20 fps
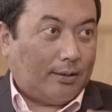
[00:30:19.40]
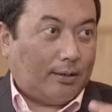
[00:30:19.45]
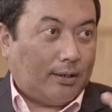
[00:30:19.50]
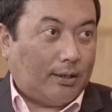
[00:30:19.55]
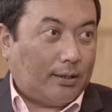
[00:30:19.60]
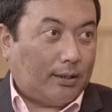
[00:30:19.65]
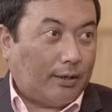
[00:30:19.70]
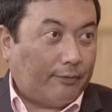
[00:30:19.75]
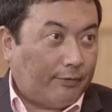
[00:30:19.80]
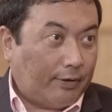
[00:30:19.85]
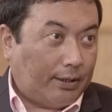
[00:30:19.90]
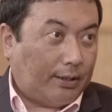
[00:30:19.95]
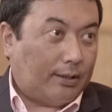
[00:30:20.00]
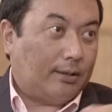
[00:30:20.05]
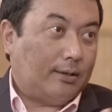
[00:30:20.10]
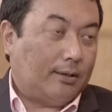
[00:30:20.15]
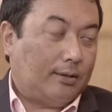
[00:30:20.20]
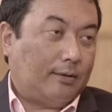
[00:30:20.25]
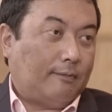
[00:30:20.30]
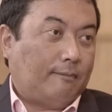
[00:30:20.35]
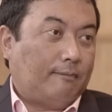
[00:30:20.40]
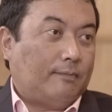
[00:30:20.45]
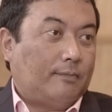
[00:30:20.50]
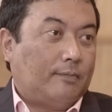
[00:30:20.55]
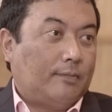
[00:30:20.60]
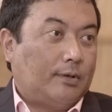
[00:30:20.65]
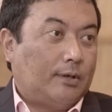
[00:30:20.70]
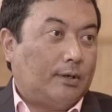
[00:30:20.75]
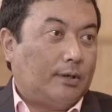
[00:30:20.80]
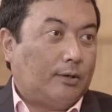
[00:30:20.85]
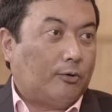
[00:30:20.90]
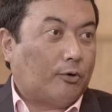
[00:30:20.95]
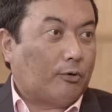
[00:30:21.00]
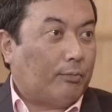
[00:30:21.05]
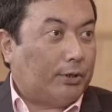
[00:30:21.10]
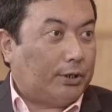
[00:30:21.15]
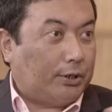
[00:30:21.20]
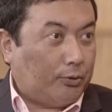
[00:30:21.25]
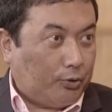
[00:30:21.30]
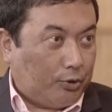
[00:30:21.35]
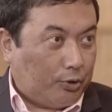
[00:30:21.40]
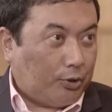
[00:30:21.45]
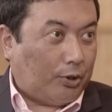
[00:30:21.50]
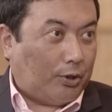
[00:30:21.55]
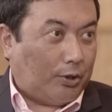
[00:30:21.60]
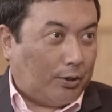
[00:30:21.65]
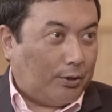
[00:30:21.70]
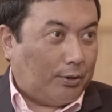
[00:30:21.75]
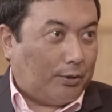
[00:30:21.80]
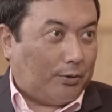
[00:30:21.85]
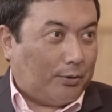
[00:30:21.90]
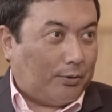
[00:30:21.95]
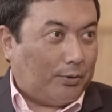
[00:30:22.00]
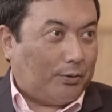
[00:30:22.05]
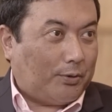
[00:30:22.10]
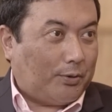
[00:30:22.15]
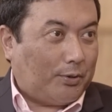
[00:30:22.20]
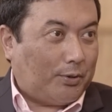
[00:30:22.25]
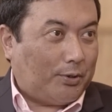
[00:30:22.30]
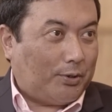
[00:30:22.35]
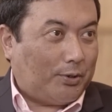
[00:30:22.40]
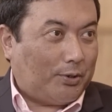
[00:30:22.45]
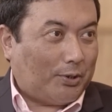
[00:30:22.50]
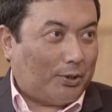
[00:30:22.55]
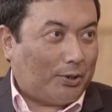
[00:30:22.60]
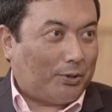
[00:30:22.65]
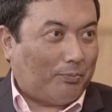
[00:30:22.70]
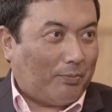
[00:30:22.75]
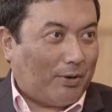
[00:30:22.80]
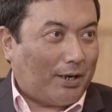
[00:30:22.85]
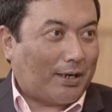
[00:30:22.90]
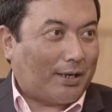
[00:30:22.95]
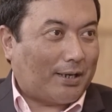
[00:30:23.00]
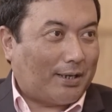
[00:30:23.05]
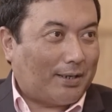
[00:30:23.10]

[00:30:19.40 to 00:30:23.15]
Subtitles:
and even Urmusujo, just mark,